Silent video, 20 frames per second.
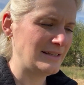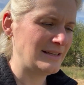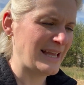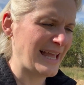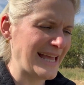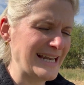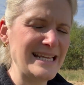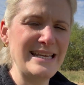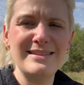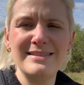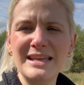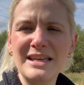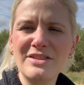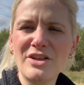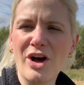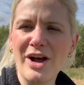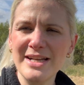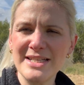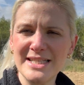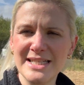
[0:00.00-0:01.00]
anything that
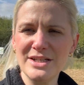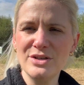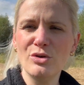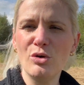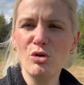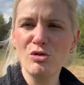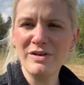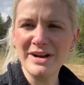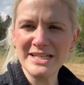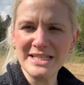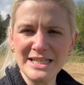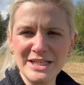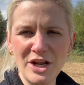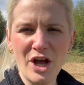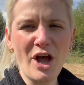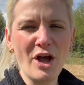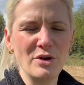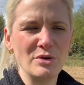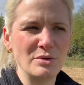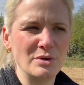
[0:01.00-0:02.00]
I didn't already
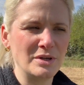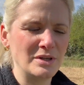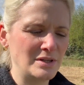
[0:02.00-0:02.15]
know?